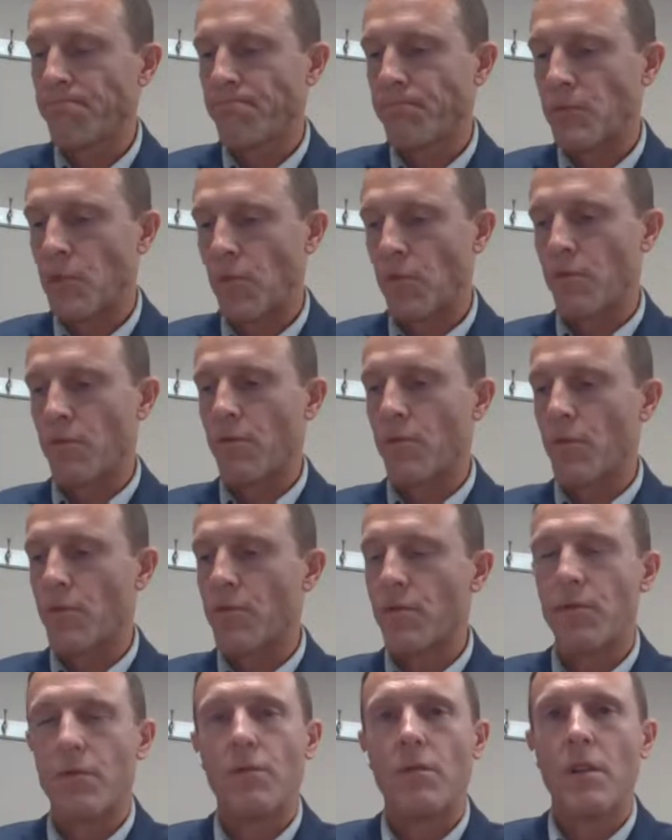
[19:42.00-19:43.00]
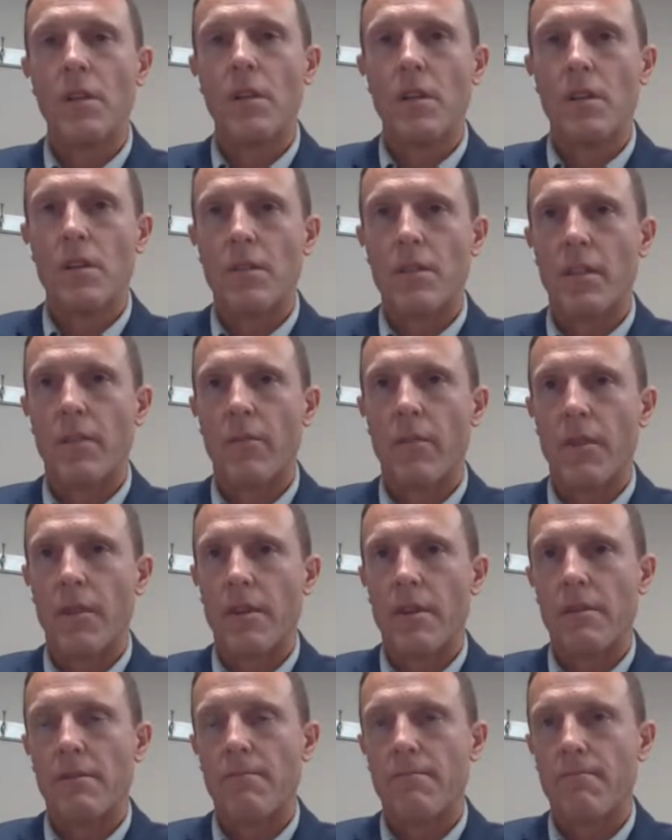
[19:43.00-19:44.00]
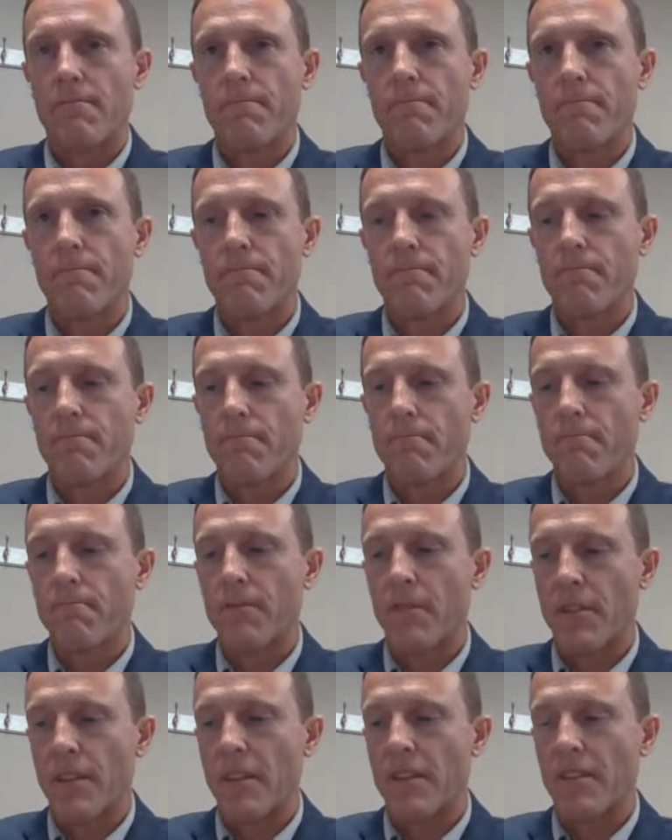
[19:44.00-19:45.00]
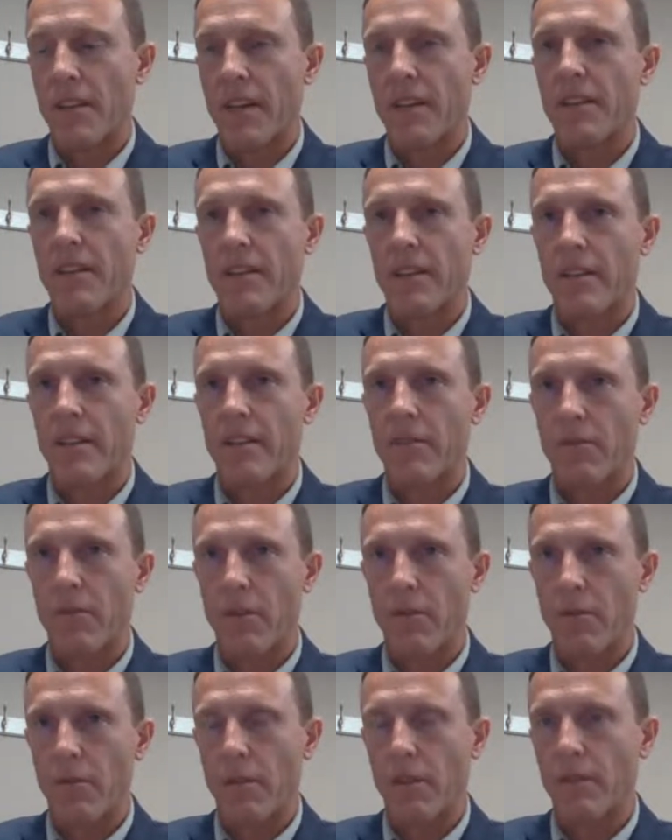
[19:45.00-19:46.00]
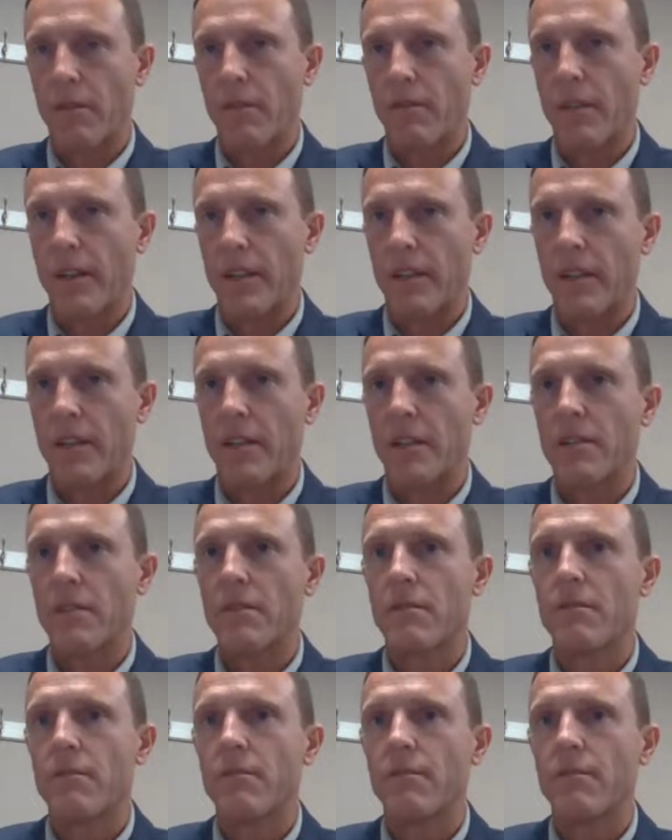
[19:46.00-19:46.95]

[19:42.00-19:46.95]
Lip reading: So those are some of the things I think that have really affected us.